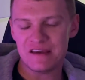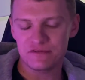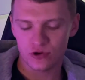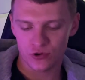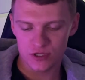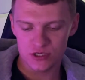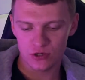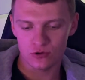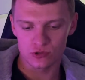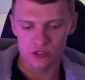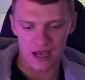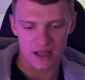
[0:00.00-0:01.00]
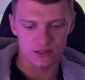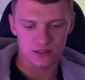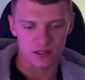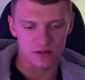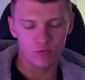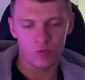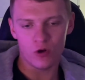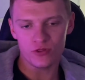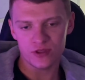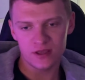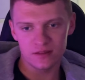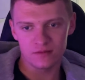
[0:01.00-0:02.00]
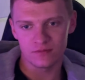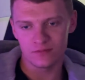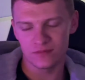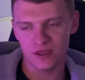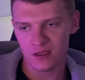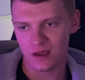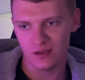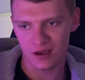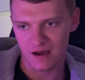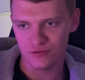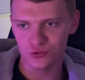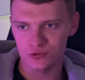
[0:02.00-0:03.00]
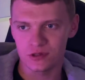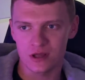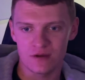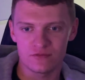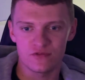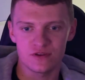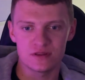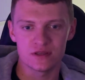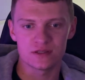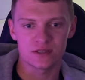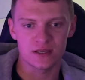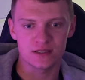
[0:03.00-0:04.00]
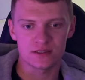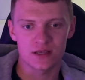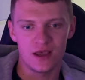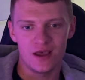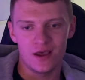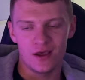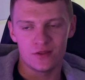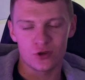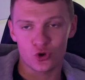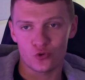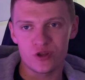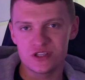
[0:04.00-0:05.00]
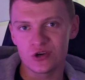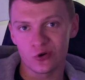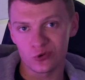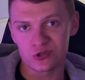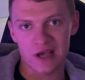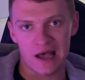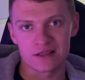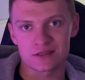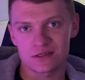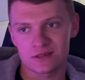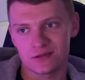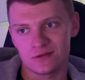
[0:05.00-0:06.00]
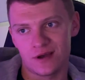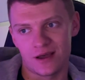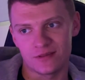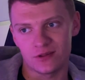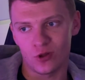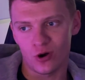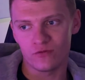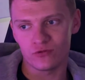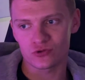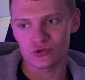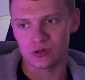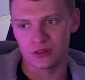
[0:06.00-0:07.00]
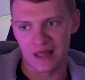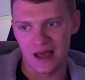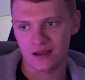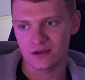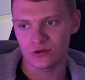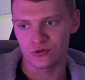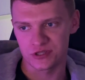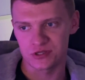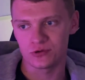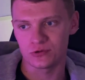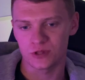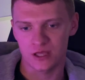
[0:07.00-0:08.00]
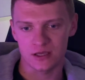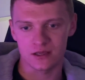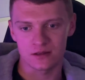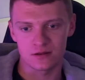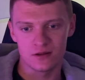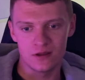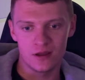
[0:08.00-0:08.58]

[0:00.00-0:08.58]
critical tasks. And the one thing that you have to underline within this is the critical tasks, and a lot of us lack critical thinking.